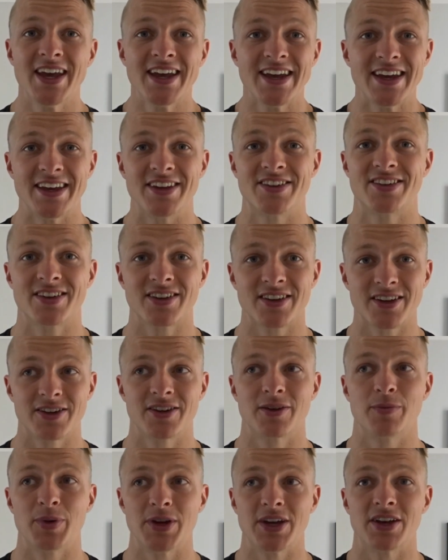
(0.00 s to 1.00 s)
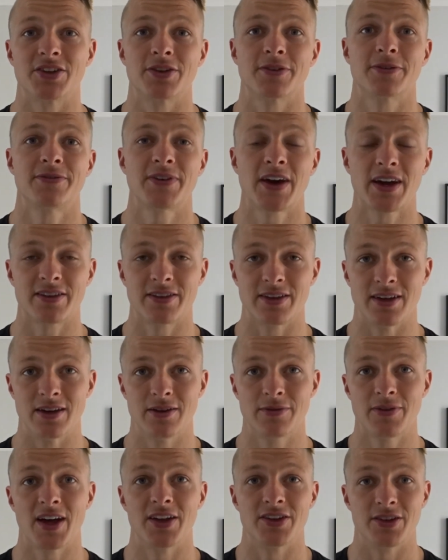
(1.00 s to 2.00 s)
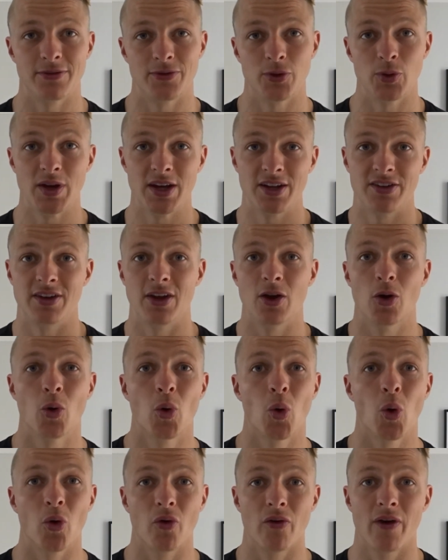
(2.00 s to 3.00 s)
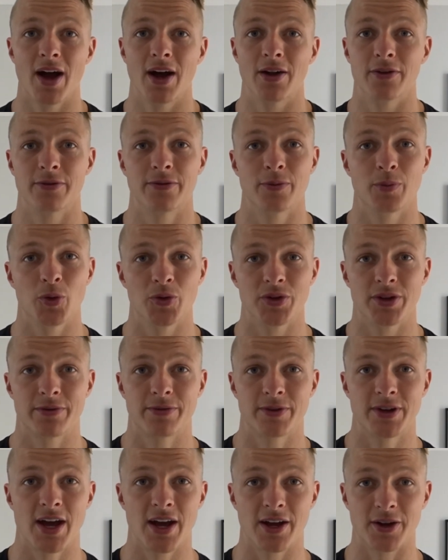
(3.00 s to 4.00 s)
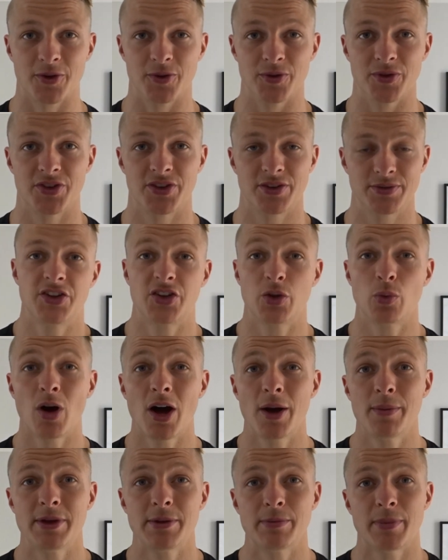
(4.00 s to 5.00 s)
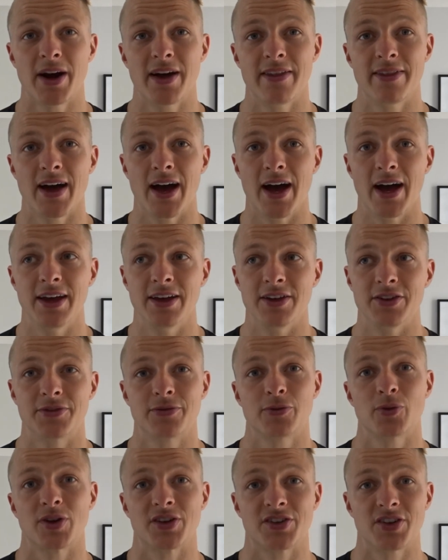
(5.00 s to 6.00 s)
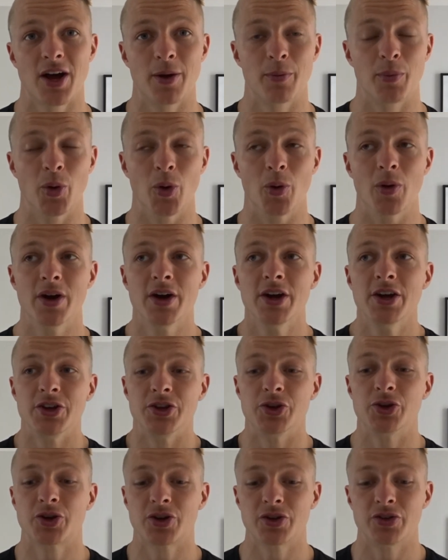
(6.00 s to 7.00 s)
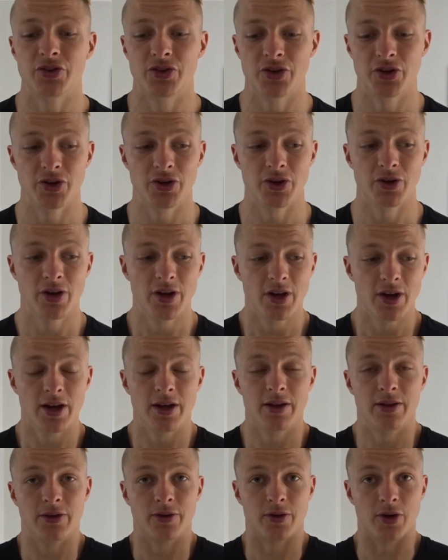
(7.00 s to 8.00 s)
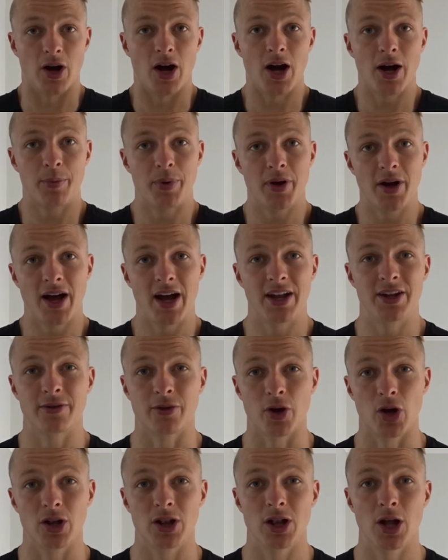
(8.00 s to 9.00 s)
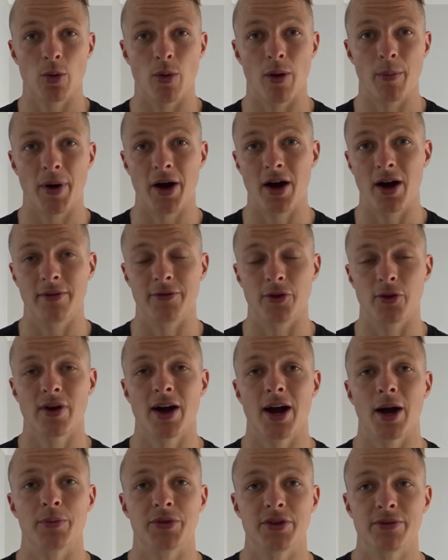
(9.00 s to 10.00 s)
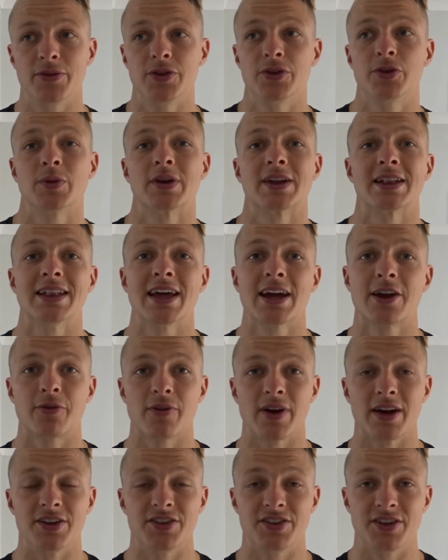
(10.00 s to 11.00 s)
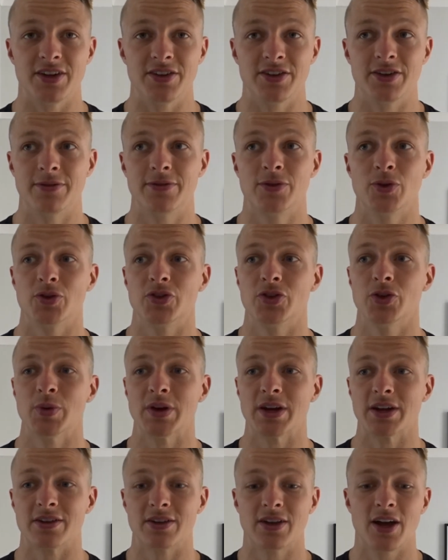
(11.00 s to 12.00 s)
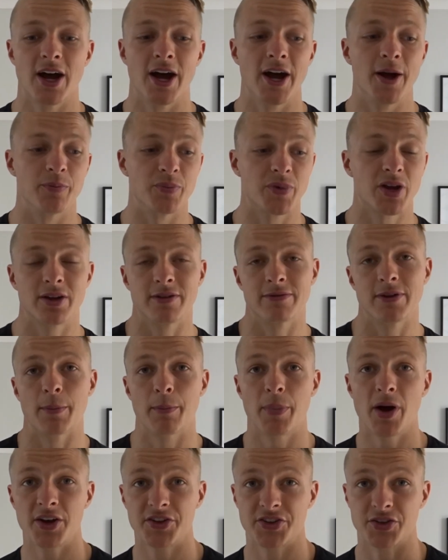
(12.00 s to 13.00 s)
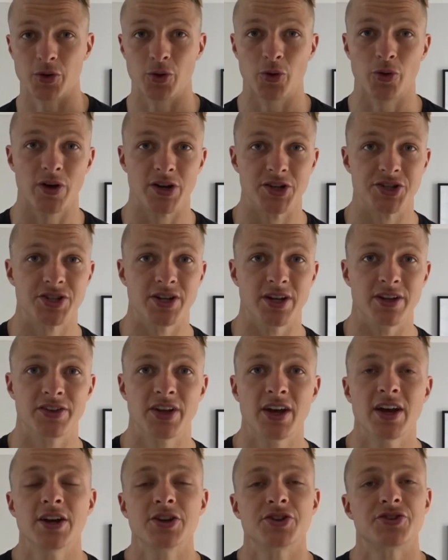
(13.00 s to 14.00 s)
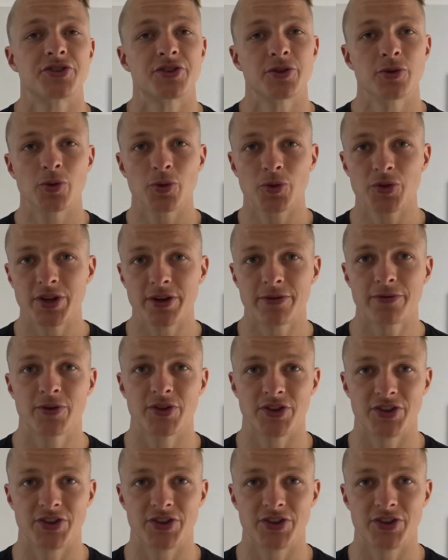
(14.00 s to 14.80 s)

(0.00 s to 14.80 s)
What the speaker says: isn't going to be as effective as if you hit it all around from all different angles. So what I mean by that is, for example, you've got upper and you've got a lower part of your abs. If you're doing leg raises, if you're doing kind of like bicycle crunches, just doing all different